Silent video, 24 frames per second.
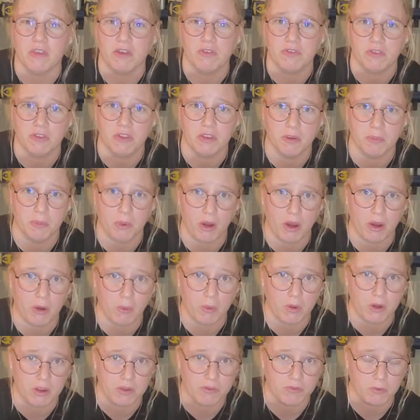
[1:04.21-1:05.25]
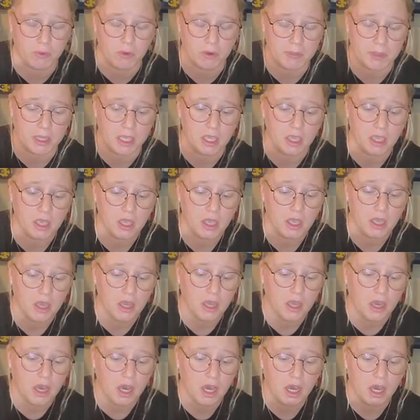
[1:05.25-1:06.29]
is definitely a priority for me.
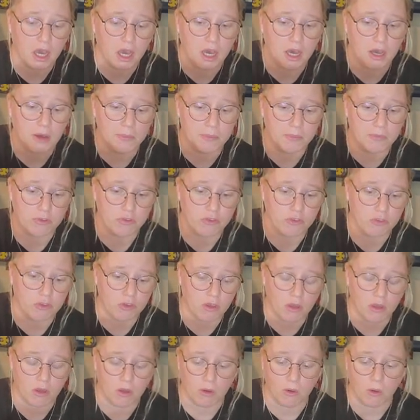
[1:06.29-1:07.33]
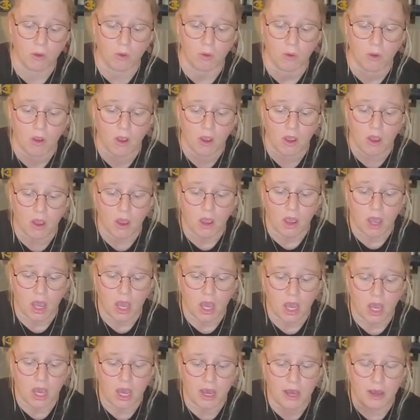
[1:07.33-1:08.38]
The
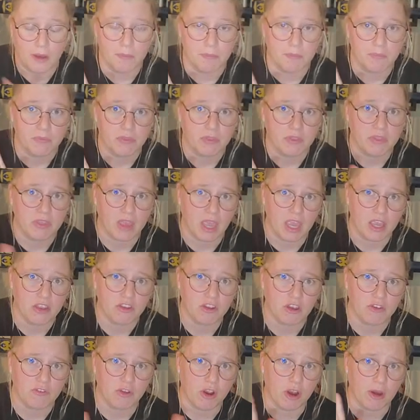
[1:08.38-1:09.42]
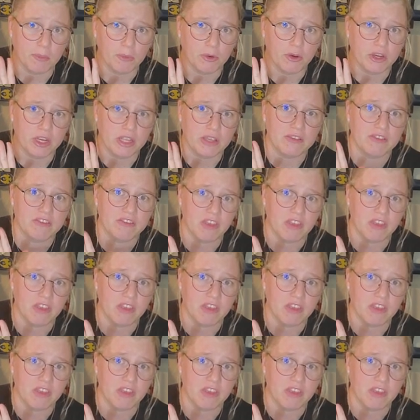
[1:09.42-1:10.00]
HF Armory